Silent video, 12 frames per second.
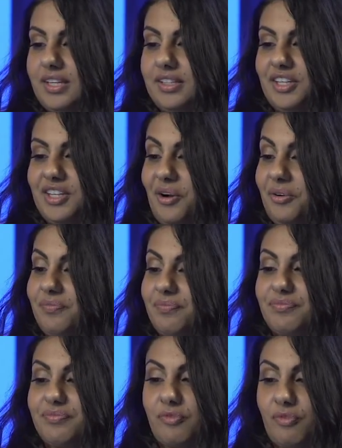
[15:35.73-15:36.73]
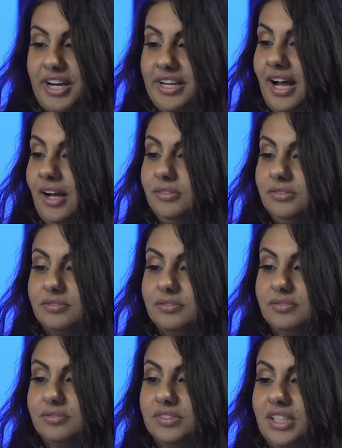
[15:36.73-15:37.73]
You know, right now,
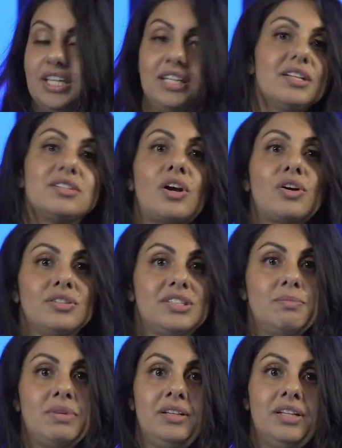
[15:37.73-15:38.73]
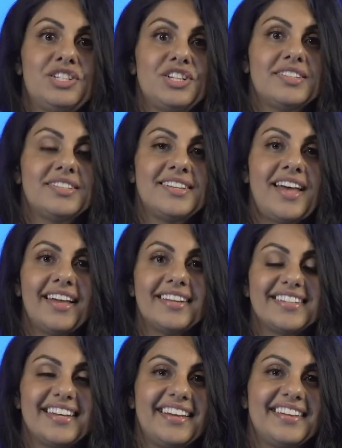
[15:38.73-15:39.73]
he needs our ultimate allegiance,
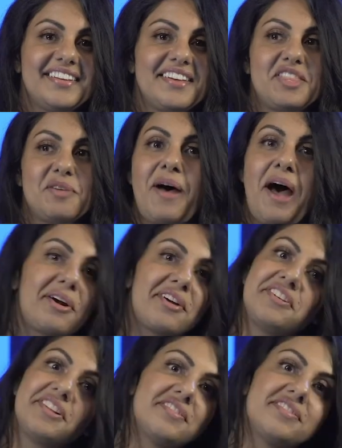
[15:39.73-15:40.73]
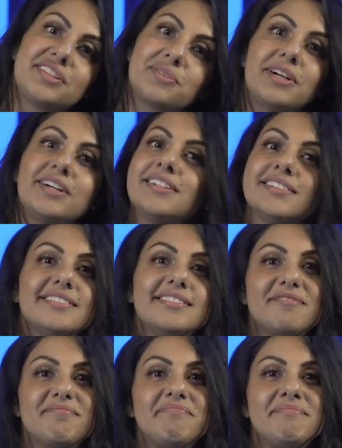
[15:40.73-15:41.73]
not the powerful of this world,
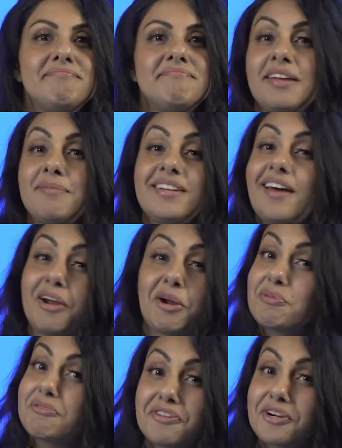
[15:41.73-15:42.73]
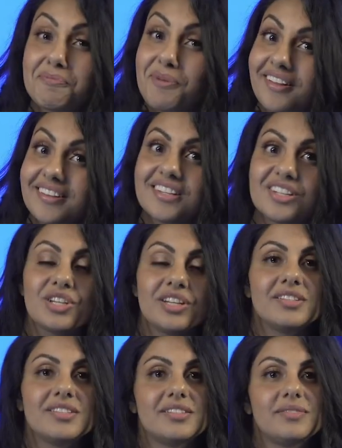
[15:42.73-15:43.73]
maybe not our preferred
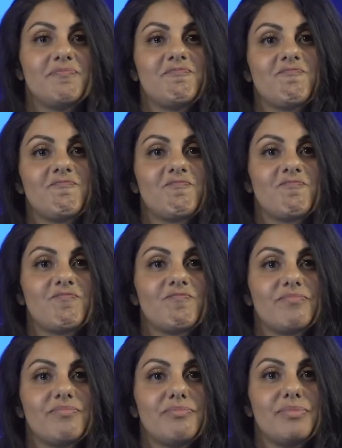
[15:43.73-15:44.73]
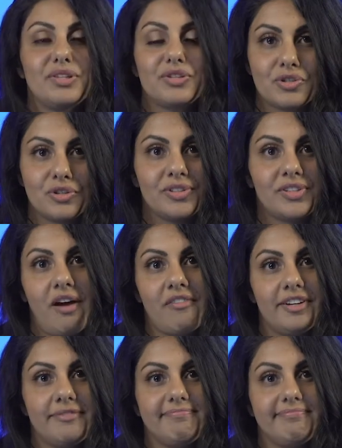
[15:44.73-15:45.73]
politicians, but the true
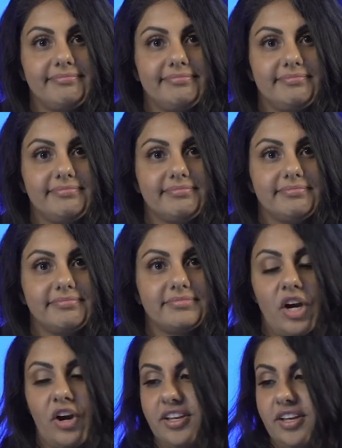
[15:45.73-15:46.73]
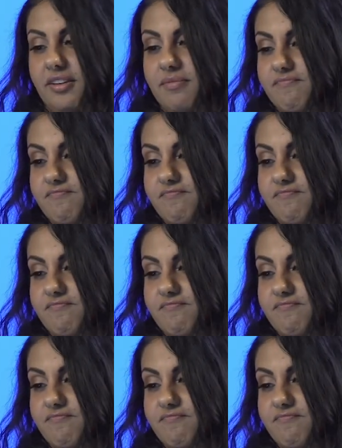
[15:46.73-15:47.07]
sovereign, our King.